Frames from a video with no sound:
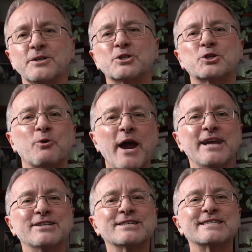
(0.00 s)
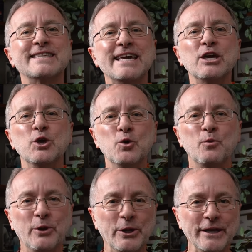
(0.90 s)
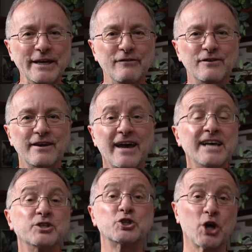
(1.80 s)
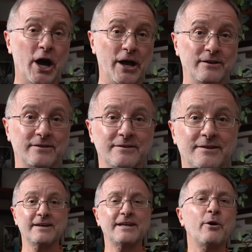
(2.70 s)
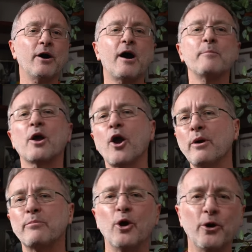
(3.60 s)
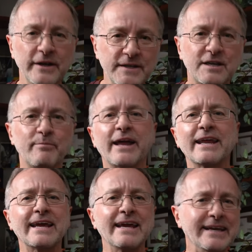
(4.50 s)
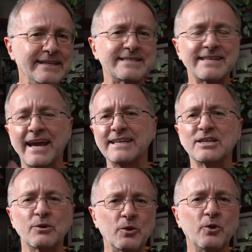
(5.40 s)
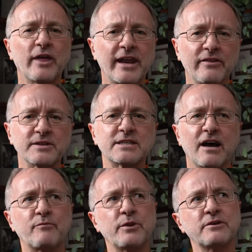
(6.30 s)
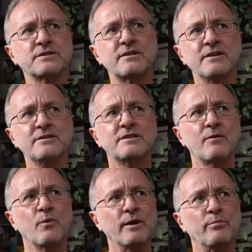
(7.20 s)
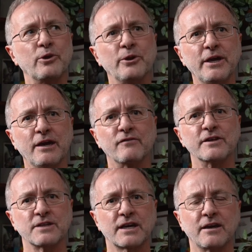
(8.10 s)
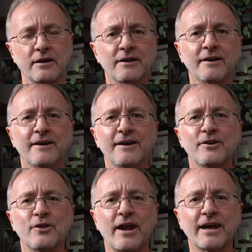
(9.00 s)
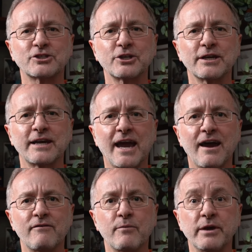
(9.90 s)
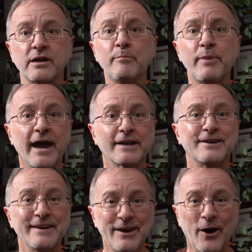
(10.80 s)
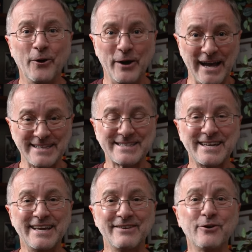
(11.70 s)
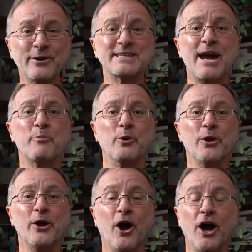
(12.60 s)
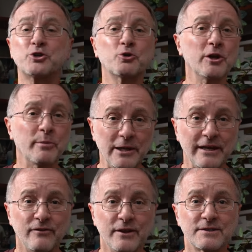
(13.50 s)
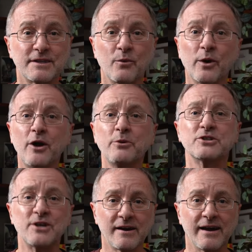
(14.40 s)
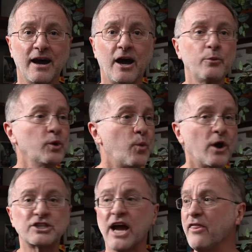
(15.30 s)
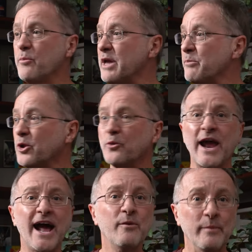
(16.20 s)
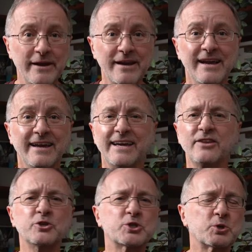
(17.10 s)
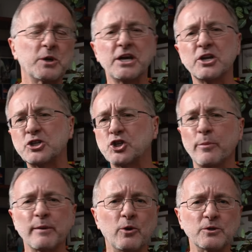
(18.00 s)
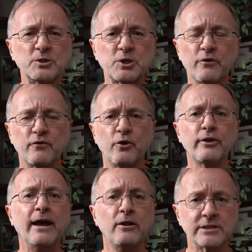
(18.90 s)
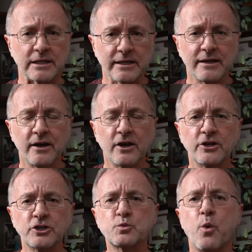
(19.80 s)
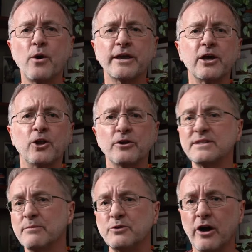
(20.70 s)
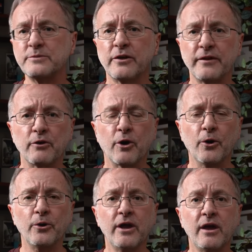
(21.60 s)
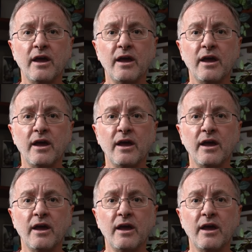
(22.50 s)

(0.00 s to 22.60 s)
the strangest thing you believed as a child? Now, I'm going beyond Easter Bunny and Santa and all that other stuff, but there's things that we believed as a kid that actually have a big impact on us. For example, I truly believe this, that when I was younger, I would watch other people around me in the street, at shopping malls and so forth, elderly, just walking along, sometimes on their own,